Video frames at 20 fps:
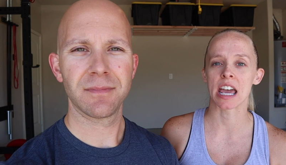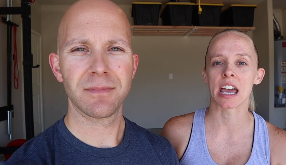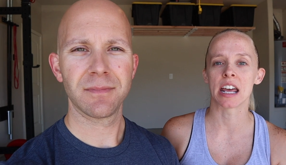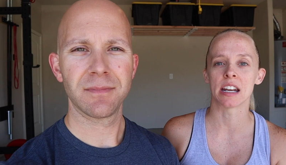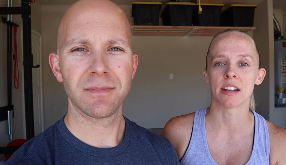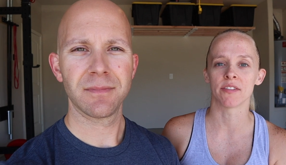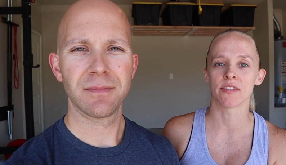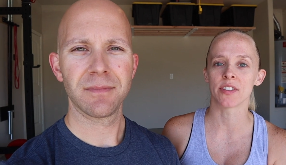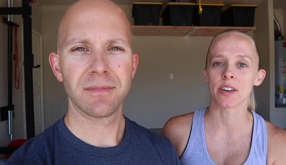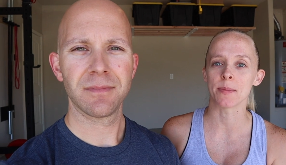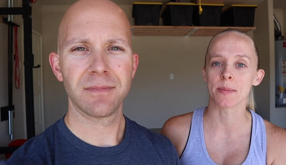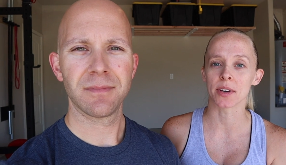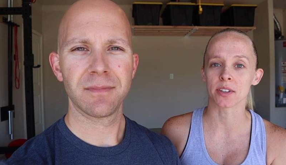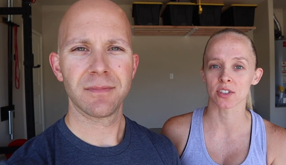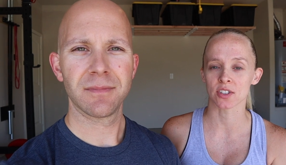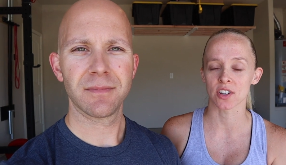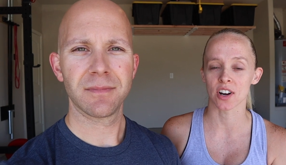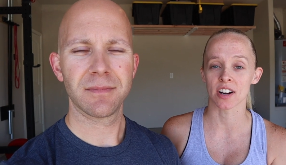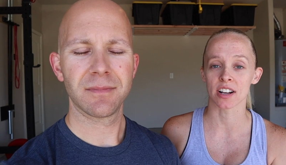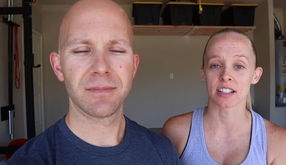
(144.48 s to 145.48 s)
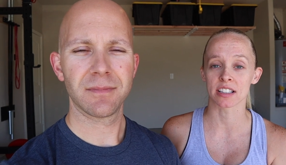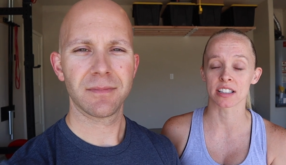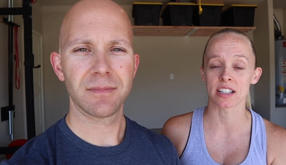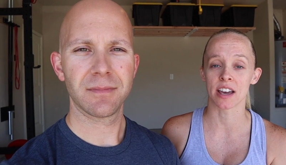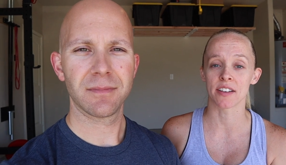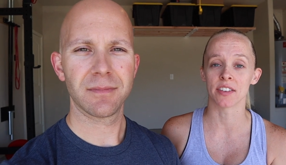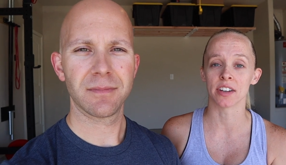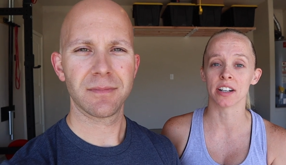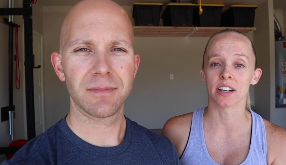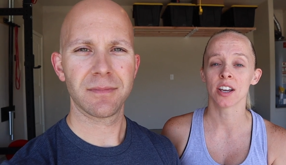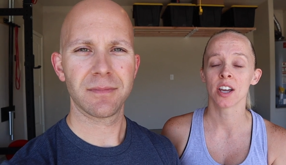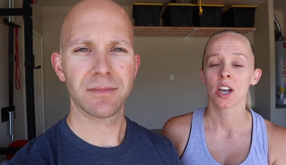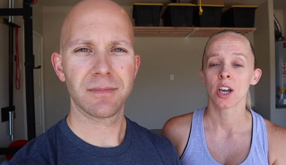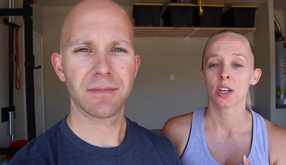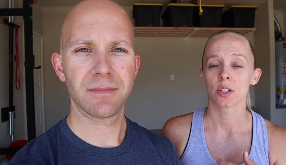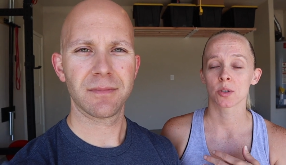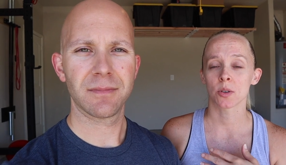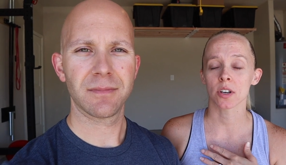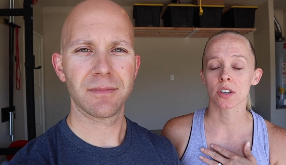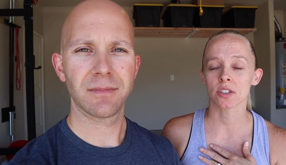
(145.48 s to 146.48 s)
Speaker 1: and females start at 7.
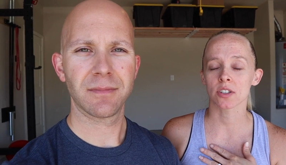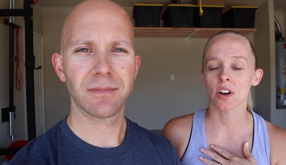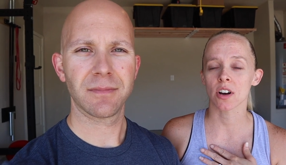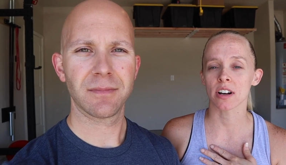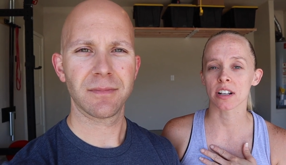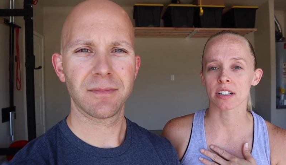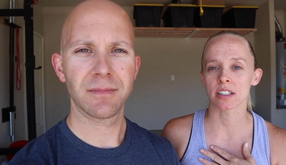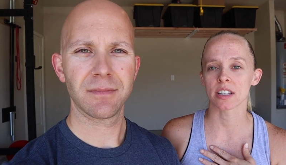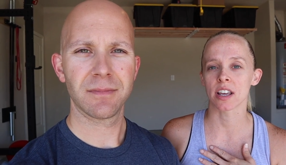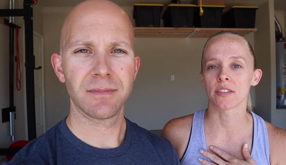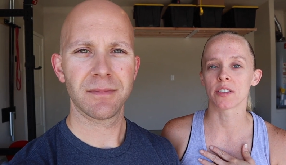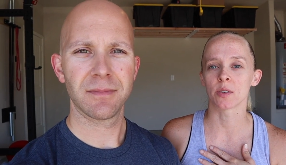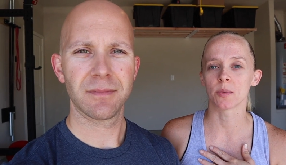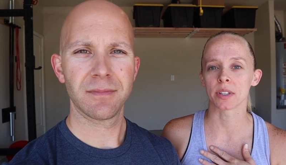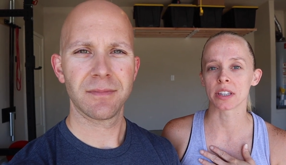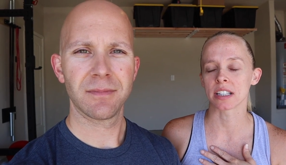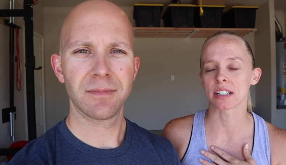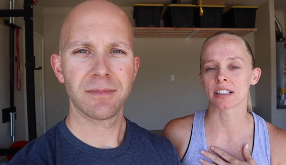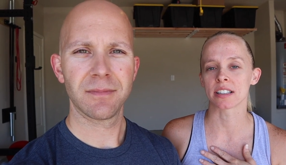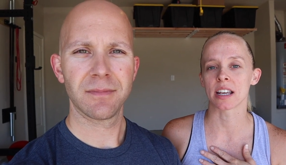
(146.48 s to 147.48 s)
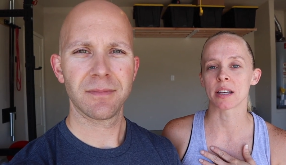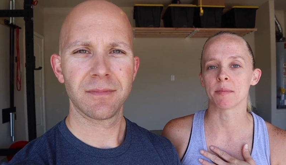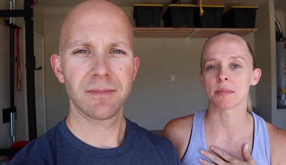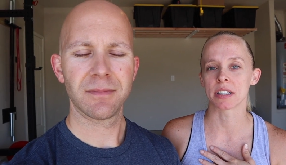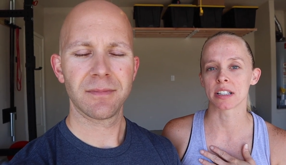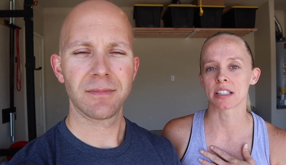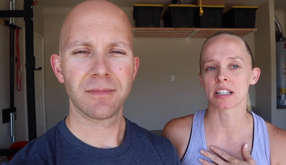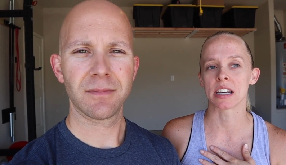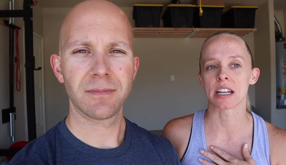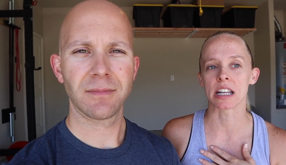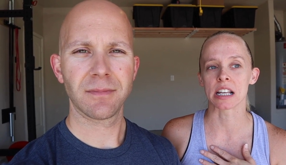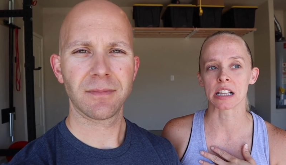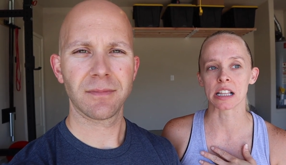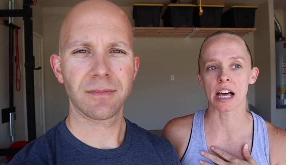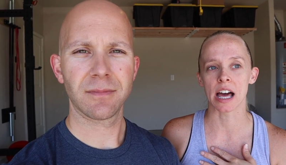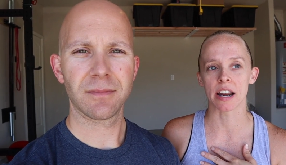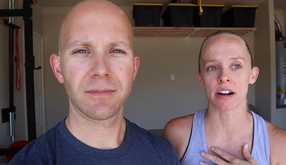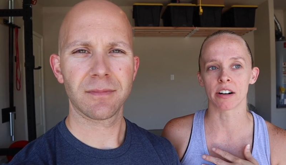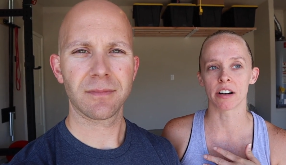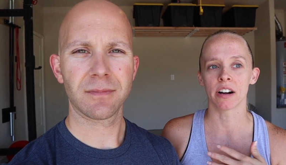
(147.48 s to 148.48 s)
So I'll start at 7 with the same descending
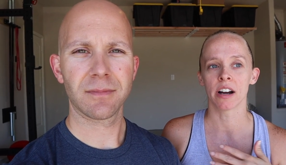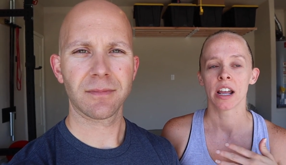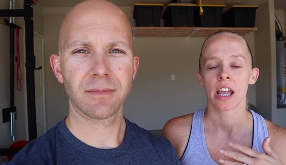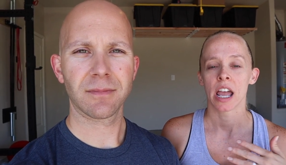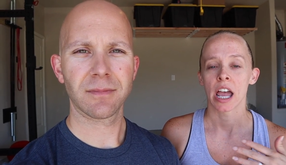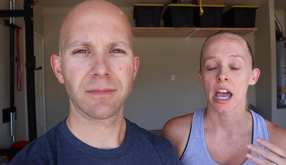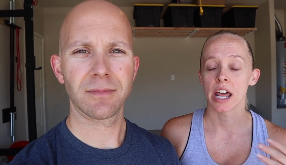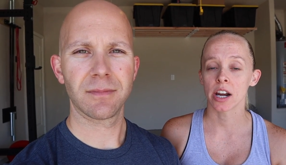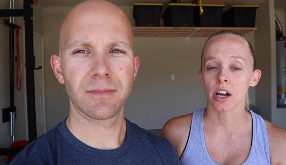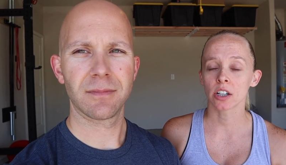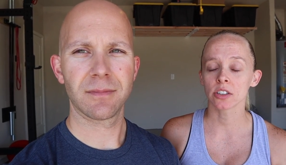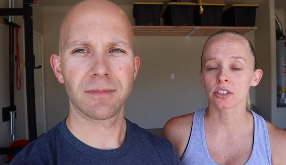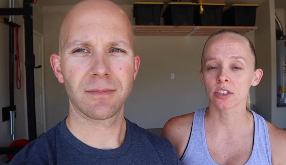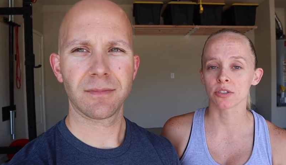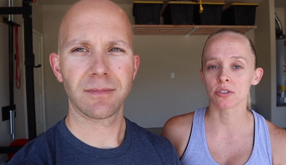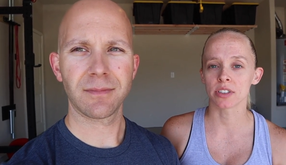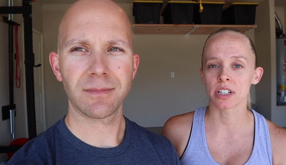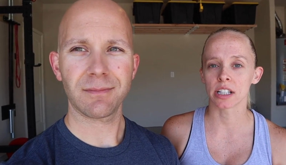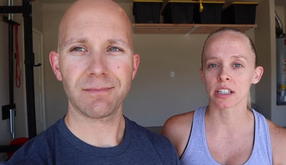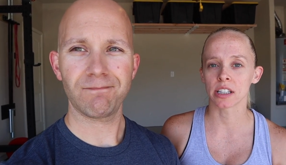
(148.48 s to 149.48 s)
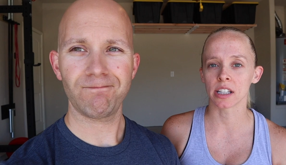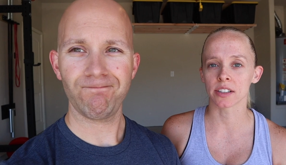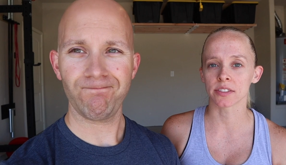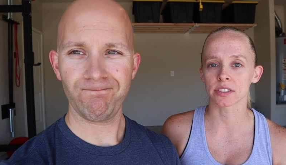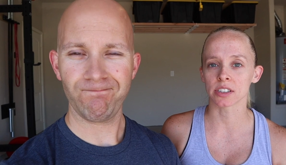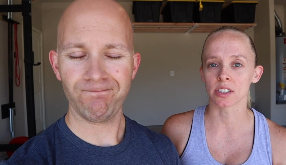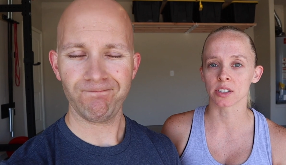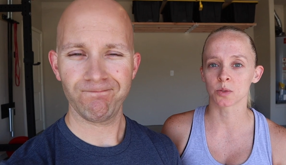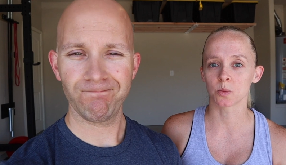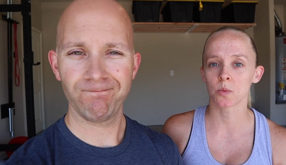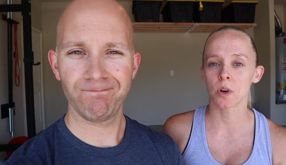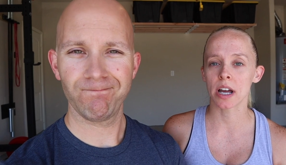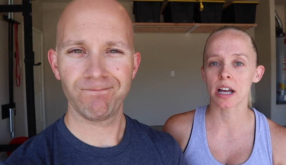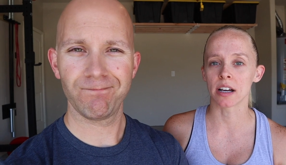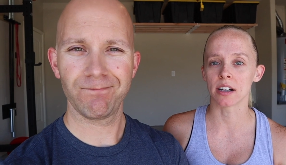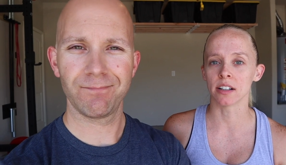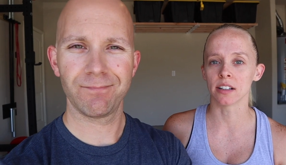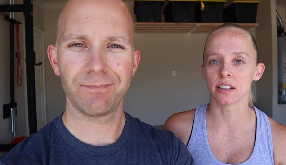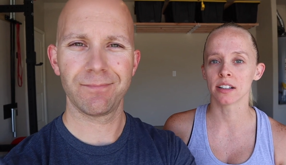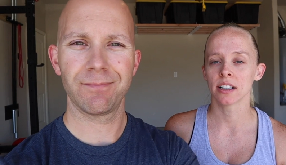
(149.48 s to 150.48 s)
ladder, and I'll do deadlifts as
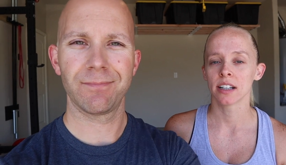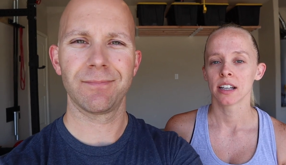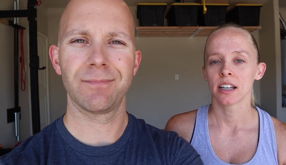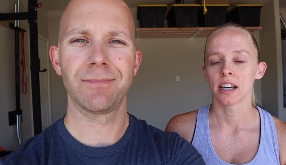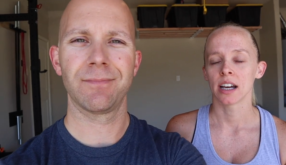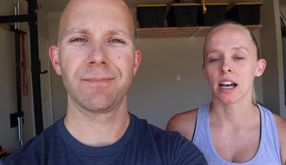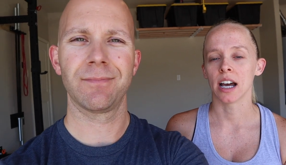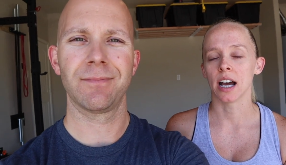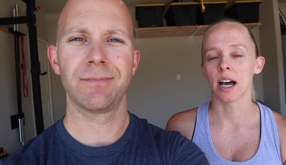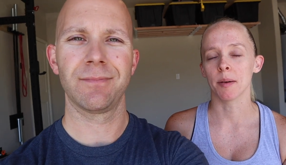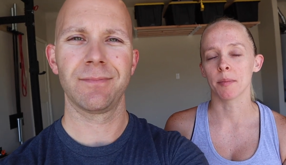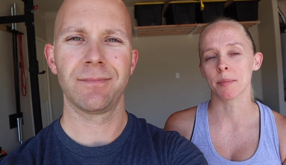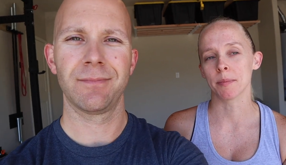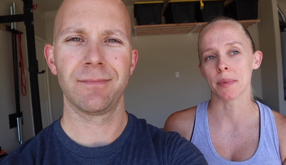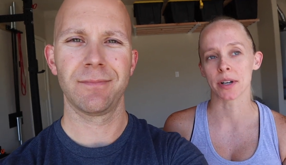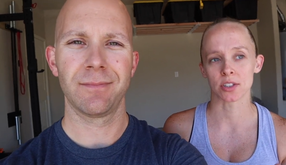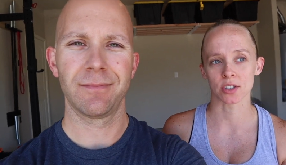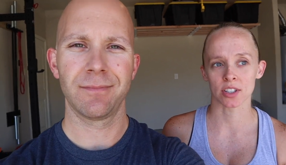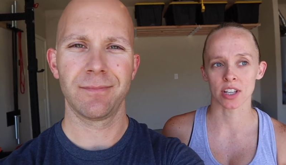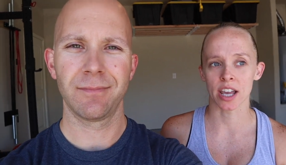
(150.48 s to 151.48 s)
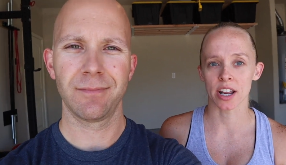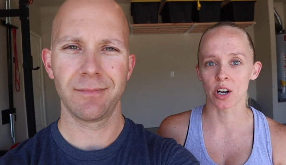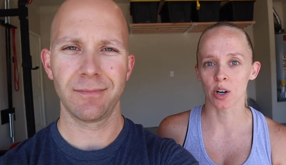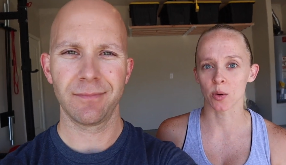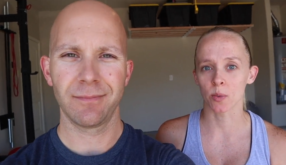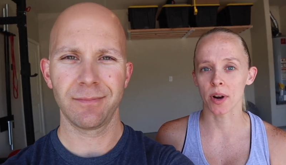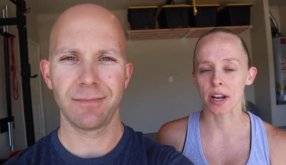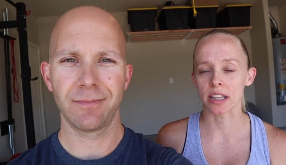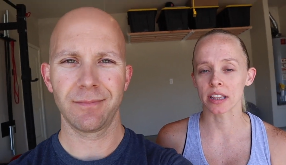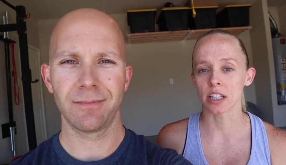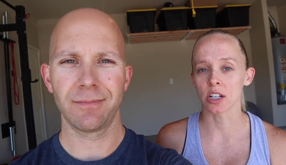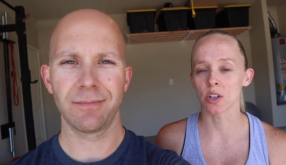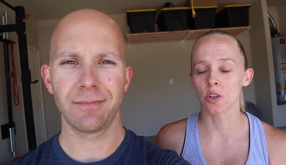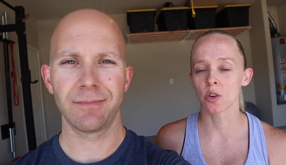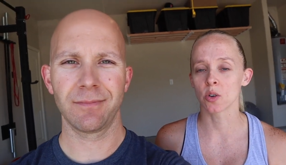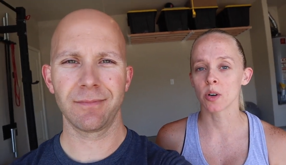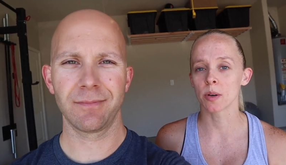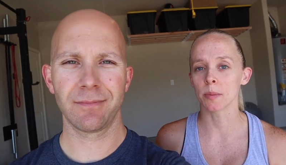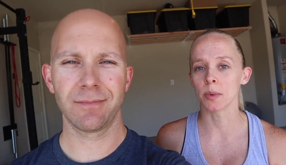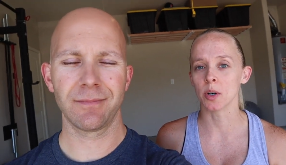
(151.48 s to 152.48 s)
well, much lighter weight than
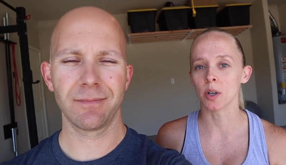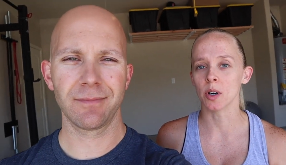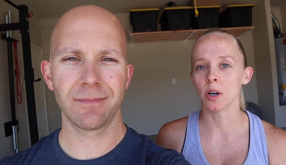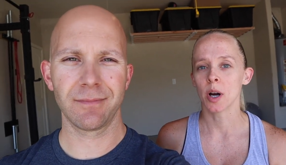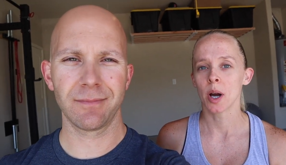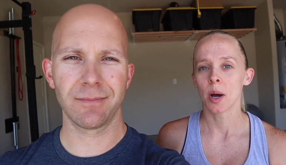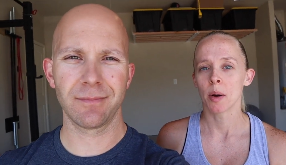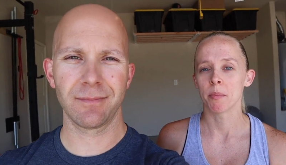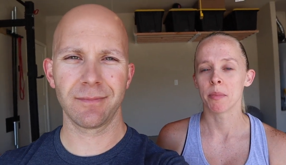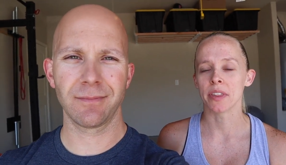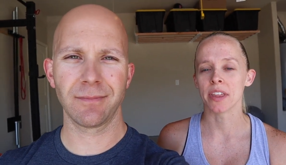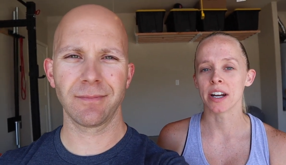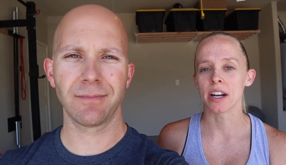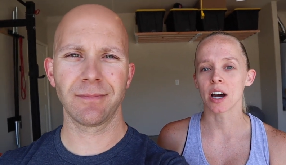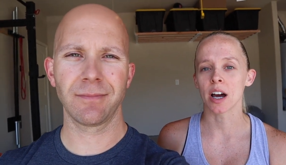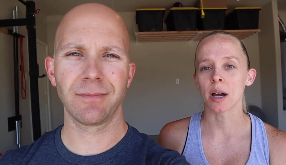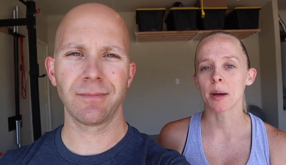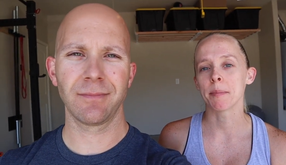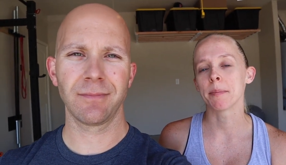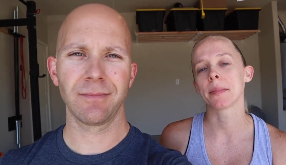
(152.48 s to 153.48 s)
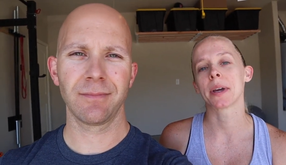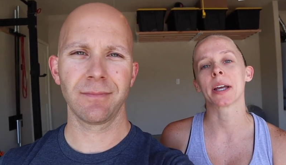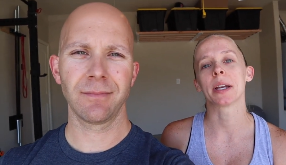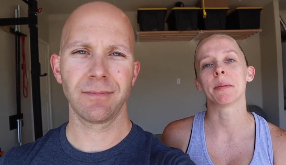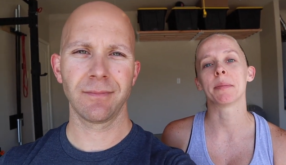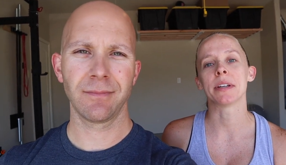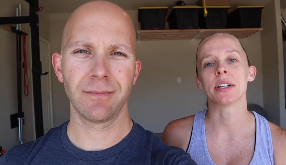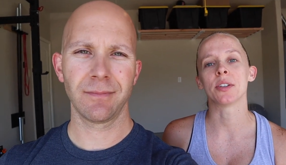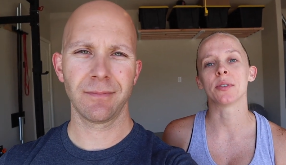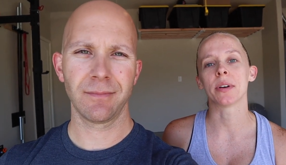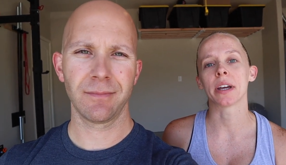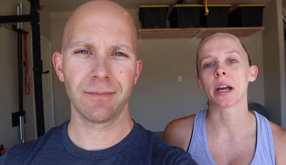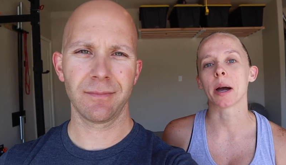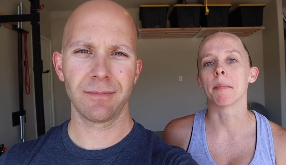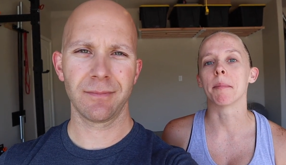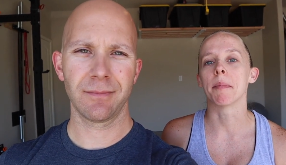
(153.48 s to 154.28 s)
normal, but then I'm gonna be doing a